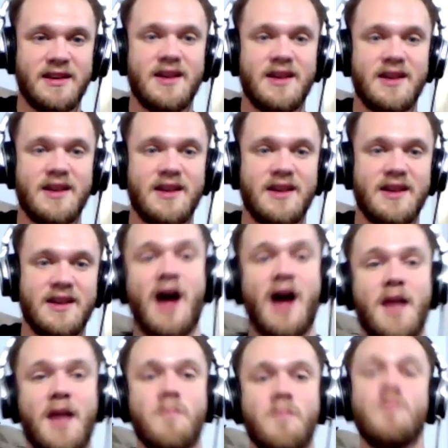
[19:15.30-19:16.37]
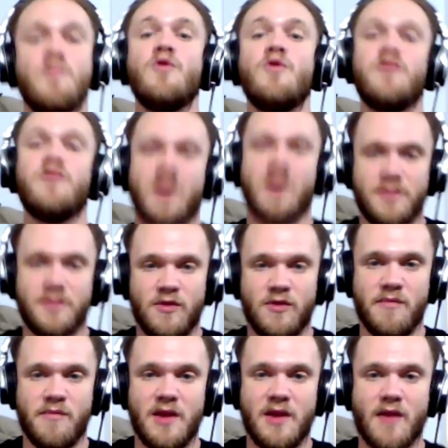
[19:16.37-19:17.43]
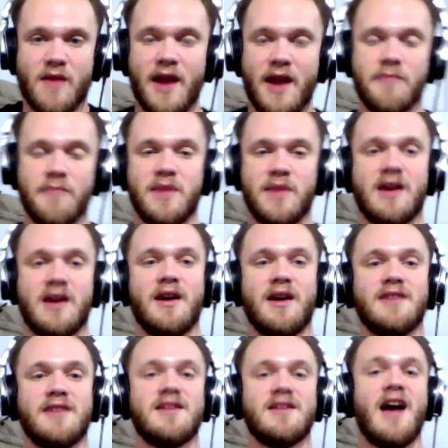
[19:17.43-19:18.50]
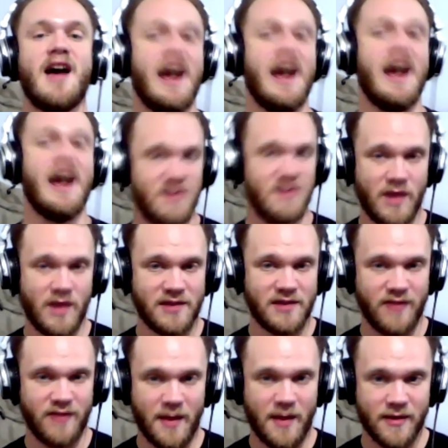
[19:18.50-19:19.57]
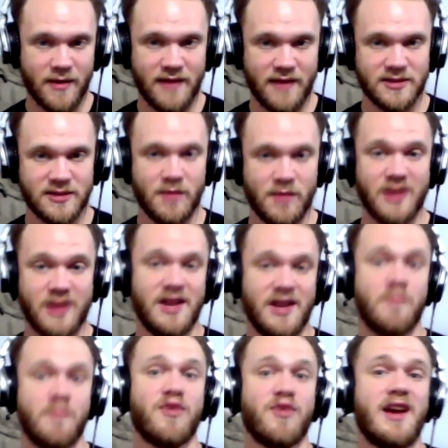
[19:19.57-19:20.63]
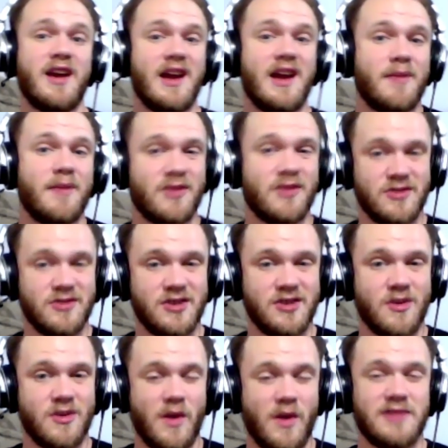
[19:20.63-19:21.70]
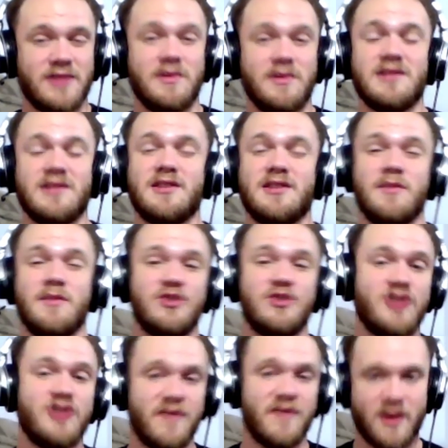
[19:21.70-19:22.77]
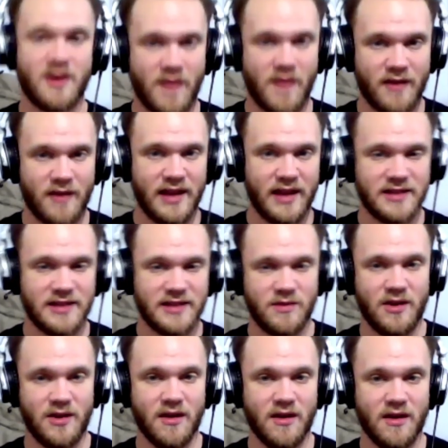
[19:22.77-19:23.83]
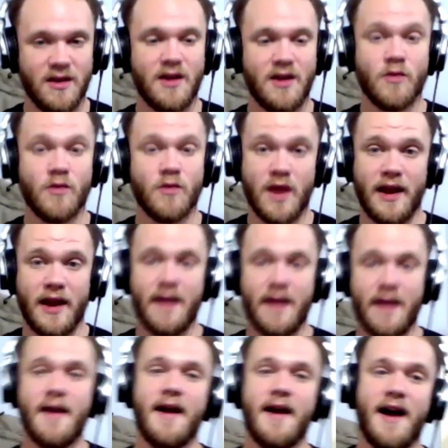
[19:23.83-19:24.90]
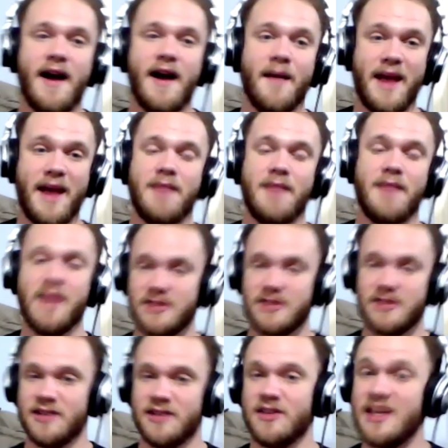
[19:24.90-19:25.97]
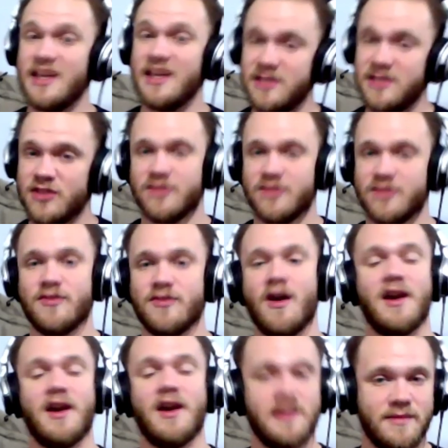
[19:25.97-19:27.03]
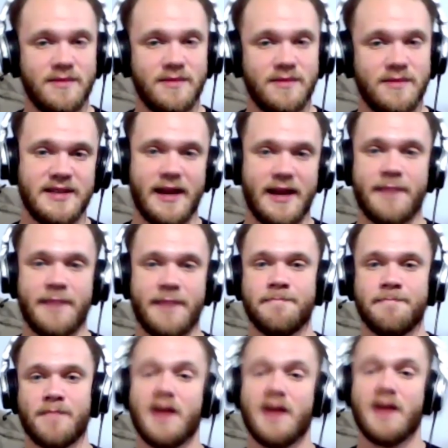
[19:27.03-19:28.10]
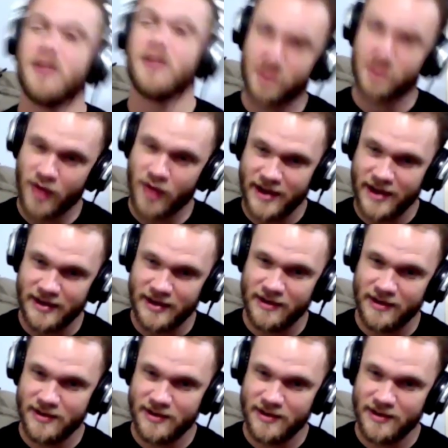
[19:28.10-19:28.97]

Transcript: So I moved up to a mid-ride because I didn't want it to flop around so much, and bringing it up closer to your waist means it's going to be shifting around less when you're running, and makes it easier to draw even when sitting. Granted,